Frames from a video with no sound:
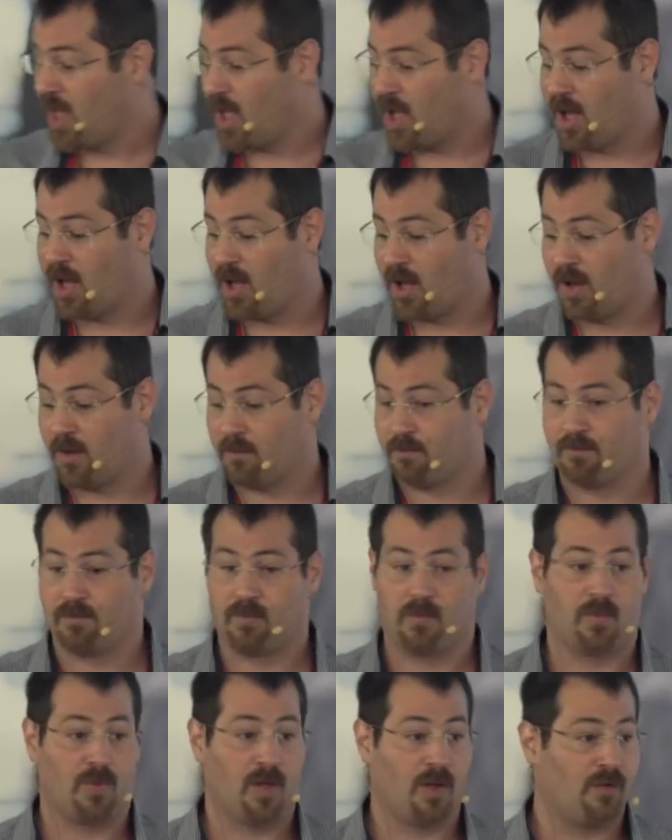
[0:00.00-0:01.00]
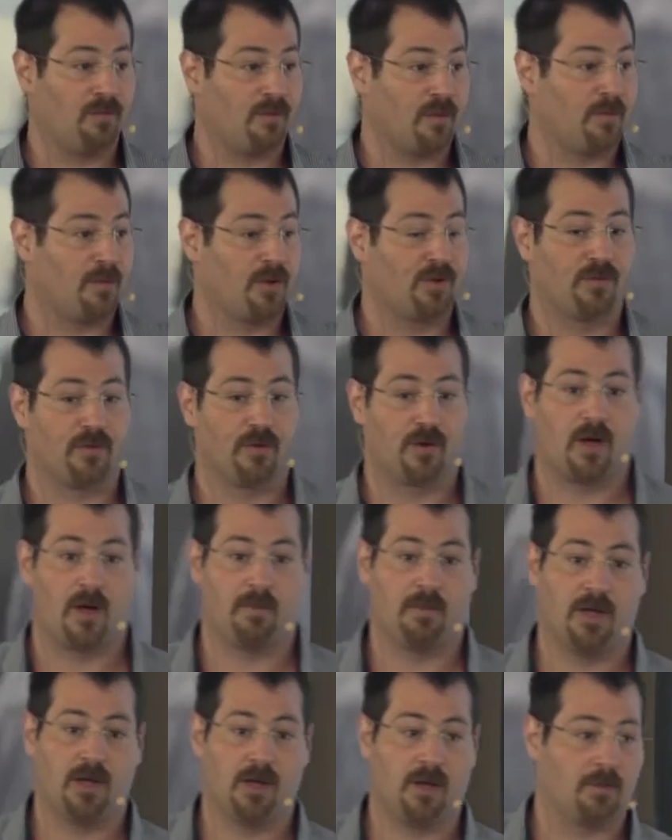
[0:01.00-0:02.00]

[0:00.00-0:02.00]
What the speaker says: Thank you very much for coming.